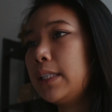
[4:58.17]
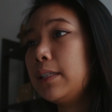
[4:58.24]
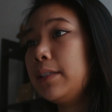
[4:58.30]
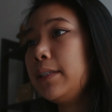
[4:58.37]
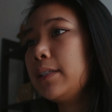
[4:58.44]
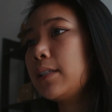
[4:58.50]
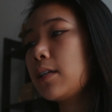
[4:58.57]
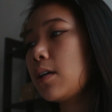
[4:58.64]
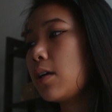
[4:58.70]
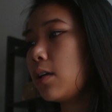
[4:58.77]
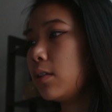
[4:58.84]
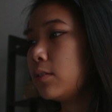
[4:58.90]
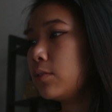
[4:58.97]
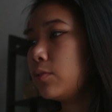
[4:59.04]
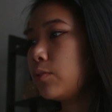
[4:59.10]
link
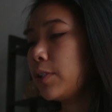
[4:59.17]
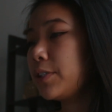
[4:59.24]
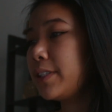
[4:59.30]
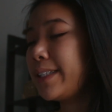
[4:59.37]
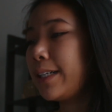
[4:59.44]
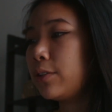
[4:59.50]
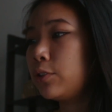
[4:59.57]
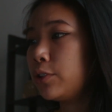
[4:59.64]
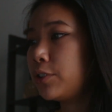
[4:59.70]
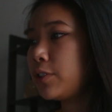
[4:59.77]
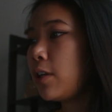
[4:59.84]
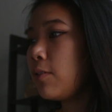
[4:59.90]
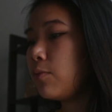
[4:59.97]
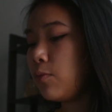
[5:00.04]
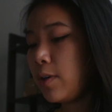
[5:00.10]
on where to download the
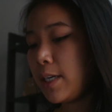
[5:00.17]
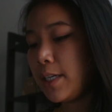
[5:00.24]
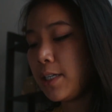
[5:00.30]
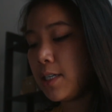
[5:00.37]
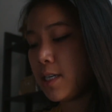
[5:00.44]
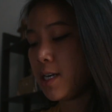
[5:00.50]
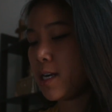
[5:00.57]
software,